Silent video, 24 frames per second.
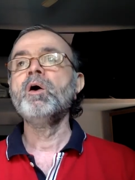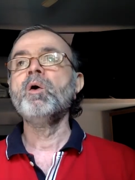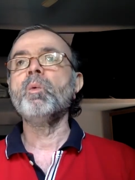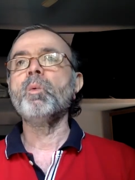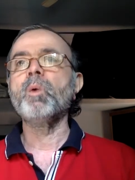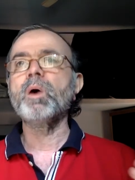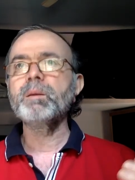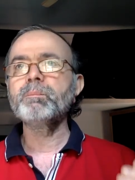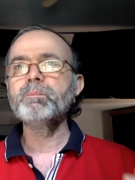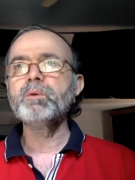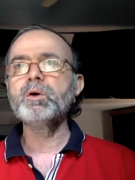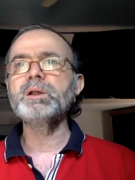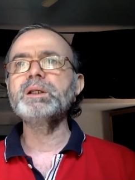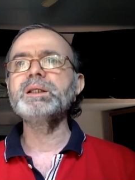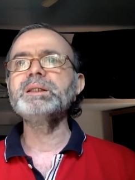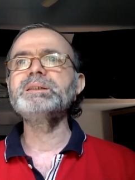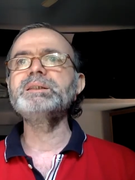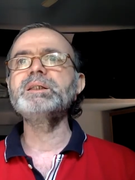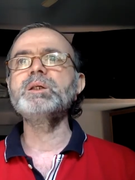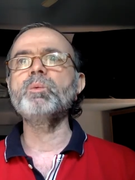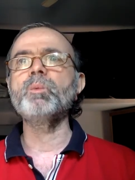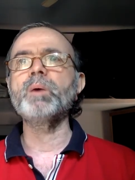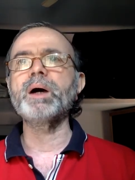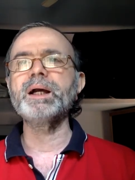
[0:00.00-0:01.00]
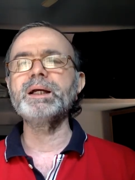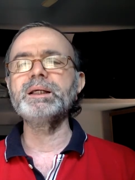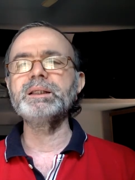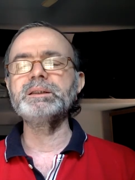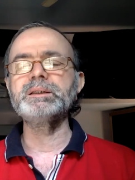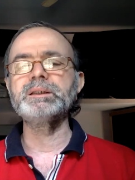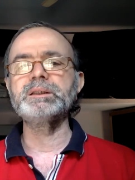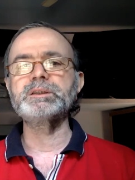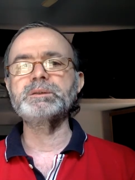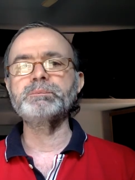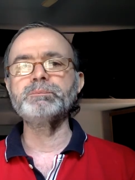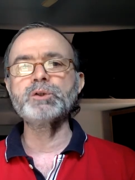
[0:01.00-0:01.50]
one more reason why
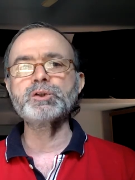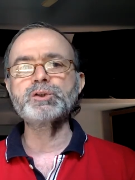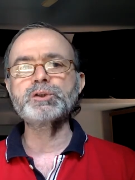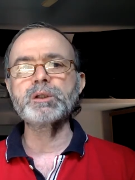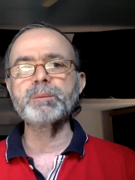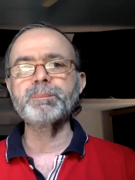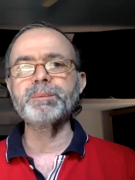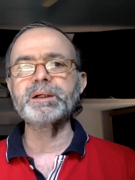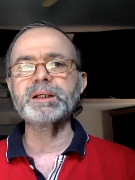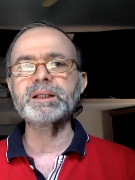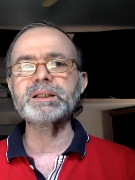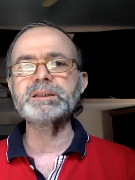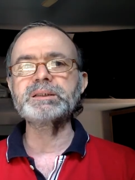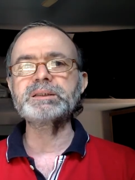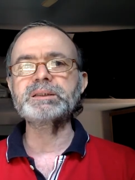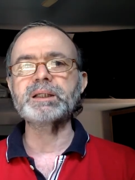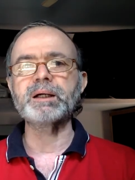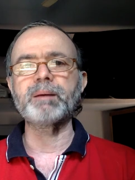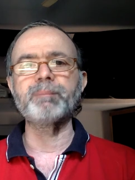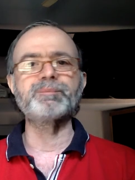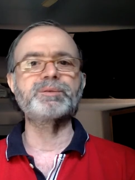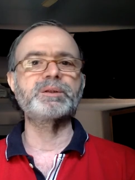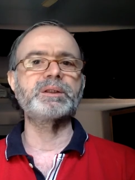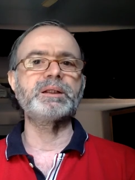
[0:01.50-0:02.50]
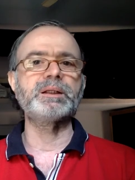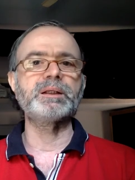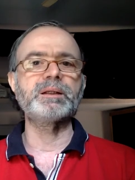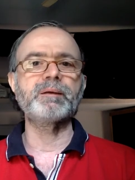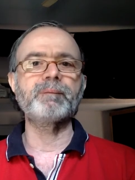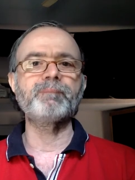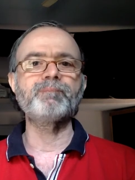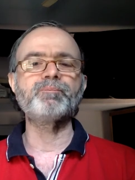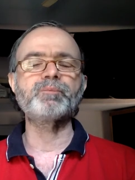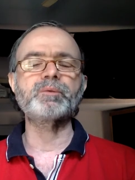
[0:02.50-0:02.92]
this mutual pretense comes in